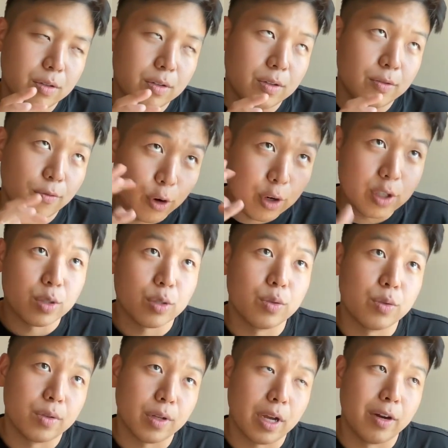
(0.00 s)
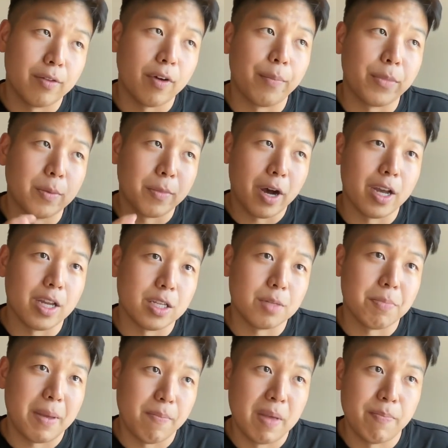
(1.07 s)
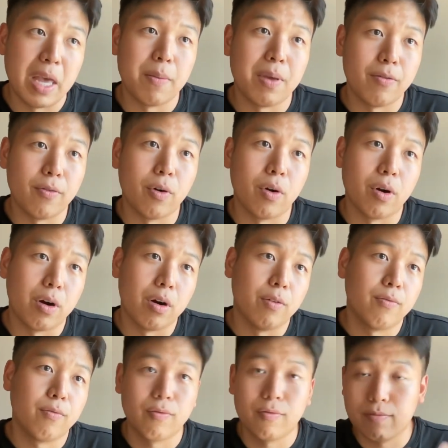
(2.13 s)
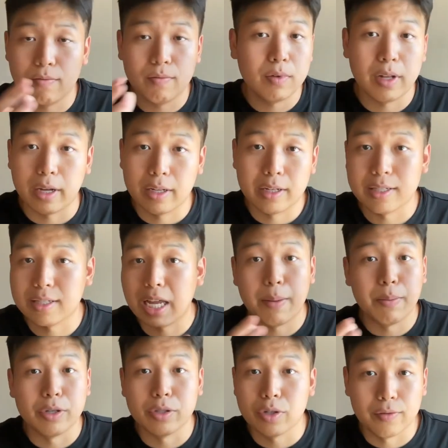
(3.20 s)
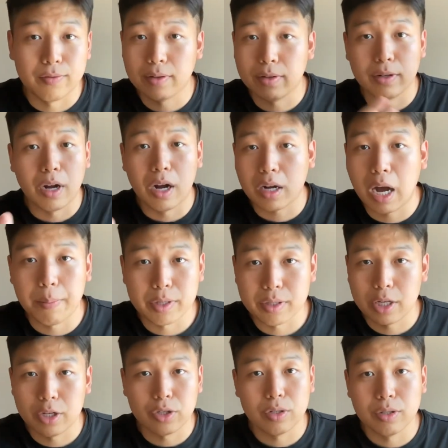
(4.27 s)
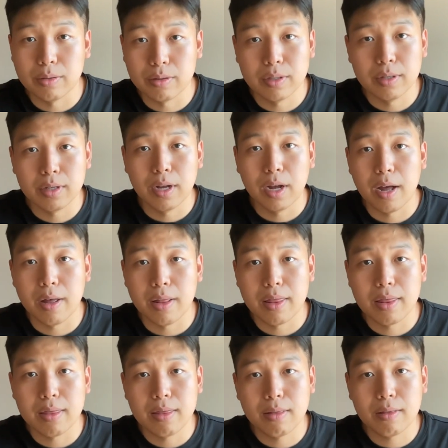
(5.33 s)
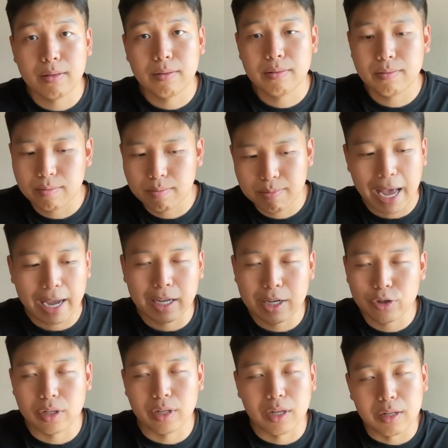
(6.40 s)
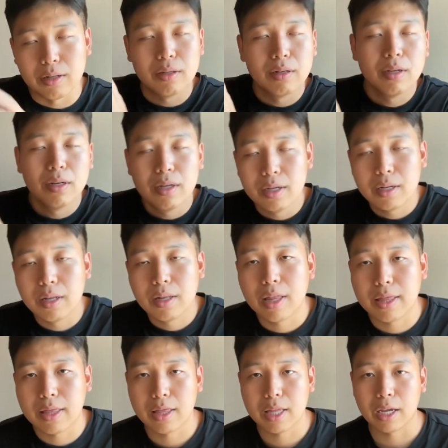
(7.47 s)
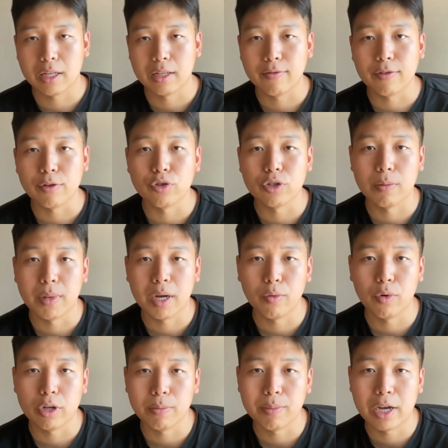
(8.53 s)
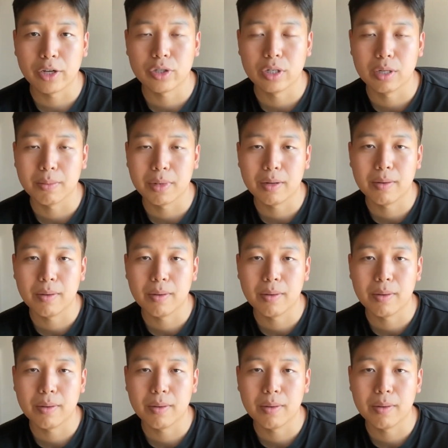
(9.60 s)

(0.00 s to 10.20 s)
first kind of optimize maybe for like an established compensation package, and then think in the future about what you're passionate about.